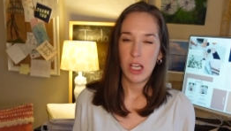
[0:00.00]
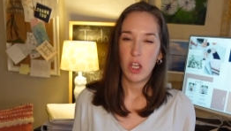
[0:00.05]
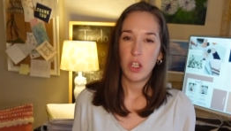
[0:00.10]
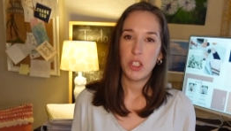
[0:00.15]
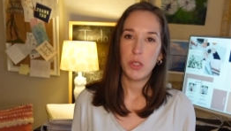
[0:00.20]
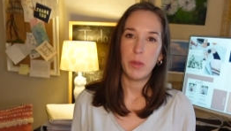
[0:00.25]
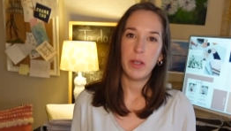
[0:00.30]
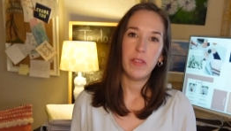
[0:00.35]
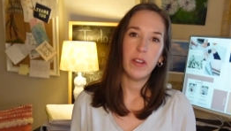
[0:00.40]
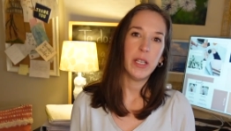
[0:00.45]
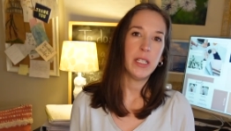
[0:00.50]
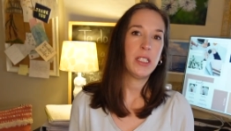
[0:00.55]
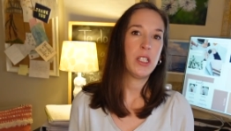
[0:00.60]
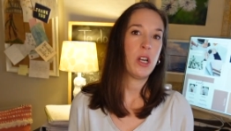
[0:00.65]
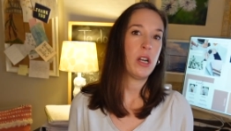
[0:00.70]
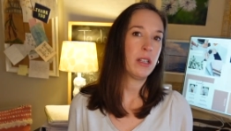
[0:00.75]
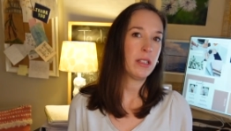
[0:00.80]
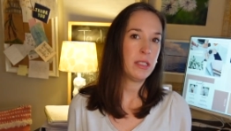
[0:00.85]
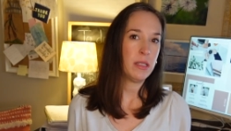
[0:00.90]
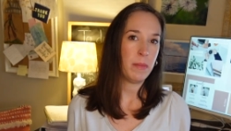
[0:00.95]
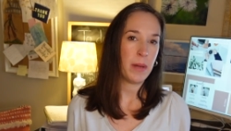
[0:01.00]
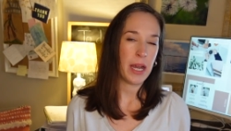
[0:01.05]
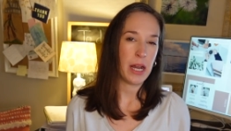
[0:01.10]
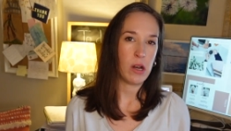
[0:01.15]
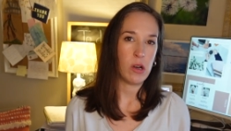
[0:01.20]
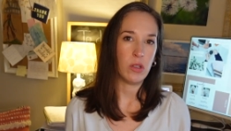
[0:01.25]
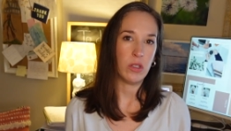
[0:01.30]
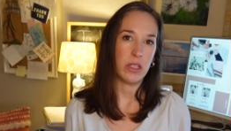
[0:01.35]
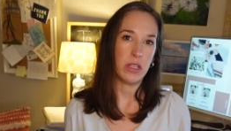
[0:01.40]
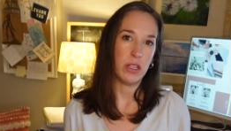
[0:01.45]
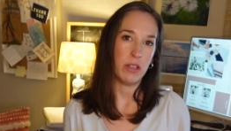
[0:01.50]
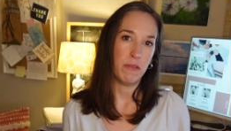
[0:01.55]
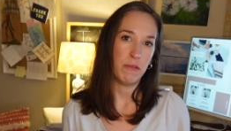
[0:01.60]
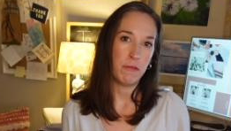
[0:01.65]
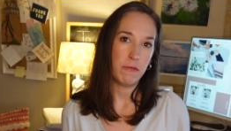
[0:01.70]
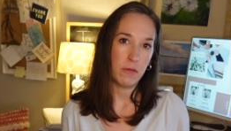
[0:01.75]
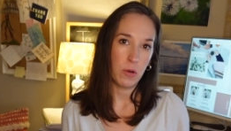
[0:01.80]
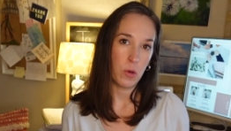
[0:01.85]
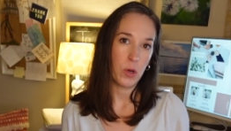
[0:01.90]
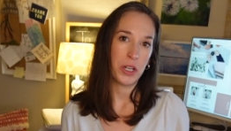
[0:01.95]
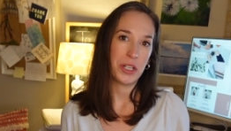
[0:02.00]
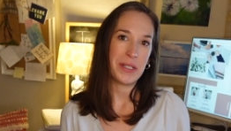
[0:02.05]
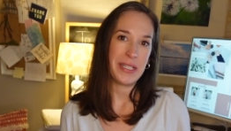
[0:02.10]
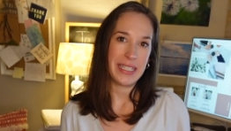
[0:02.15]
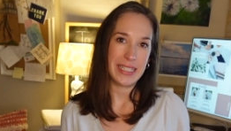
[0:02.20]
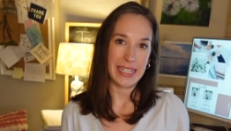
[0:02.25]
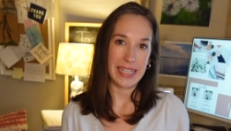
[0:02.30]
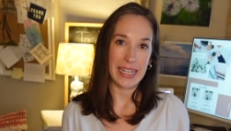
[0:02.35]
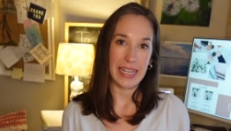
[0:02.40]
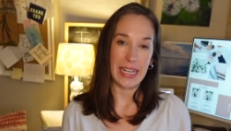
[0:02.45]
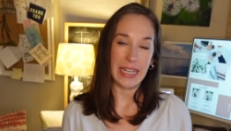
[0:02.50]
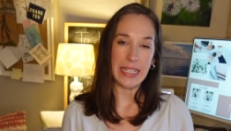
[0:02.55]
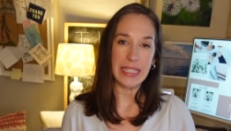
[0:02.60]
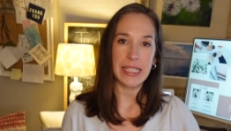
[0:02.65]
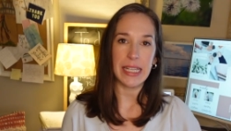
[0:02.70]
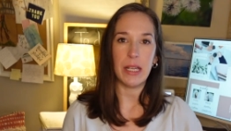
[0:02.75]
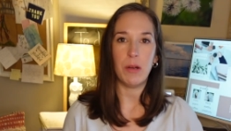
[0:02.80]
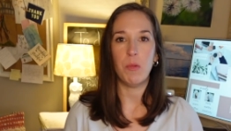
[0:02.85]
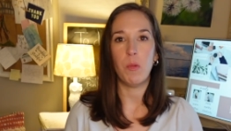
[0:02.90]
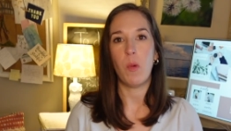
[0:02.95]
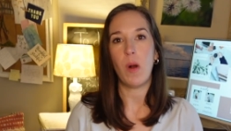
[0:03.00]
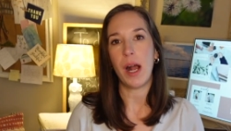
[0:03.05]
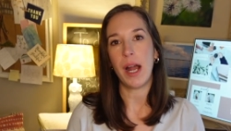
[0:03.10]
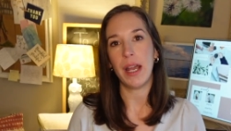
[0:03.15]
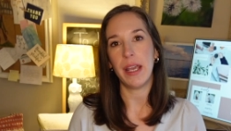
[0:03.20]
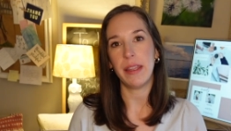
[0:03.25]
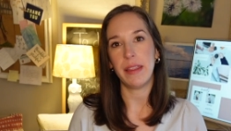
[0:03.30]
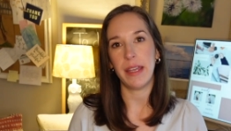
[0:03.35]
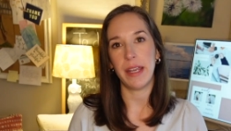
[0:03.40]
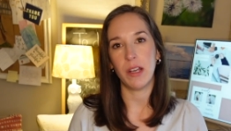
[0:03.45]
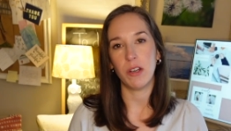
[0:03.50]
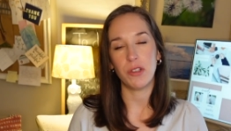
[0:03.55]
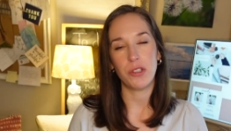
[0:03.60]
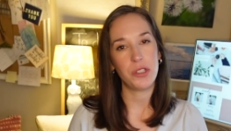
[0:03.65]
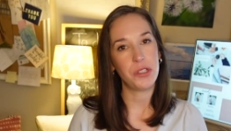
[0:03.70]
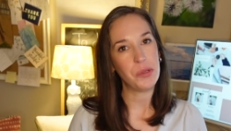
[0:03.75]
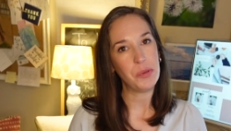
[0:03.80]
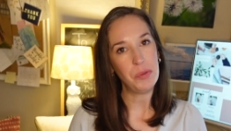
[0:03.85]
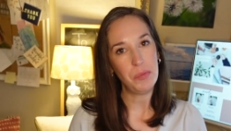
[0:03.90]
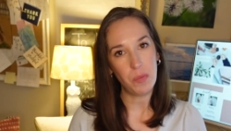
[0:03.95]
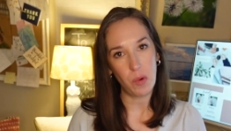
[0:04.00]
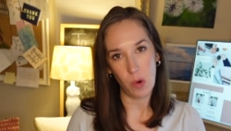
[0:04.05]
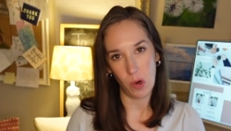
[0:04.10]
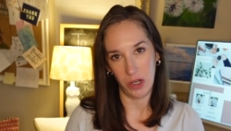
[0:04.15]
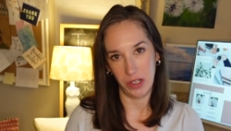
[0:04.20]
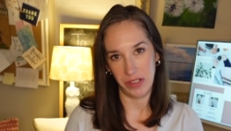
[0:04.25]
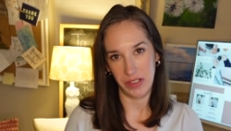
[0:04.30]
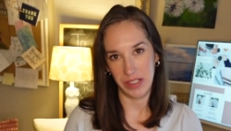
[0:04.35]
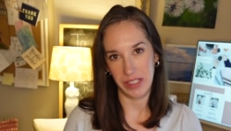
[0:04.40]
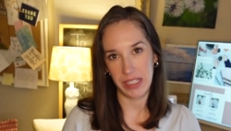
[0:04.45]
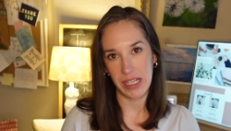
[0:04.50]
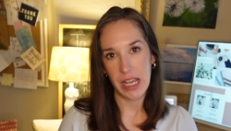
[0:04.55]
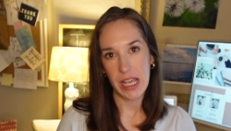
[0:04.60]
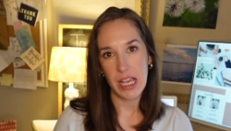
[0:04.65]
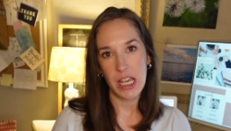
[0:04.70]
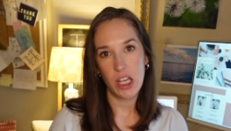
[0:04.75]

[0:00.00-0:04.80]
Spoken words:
So we've already talked about the 4 C's and why they are so important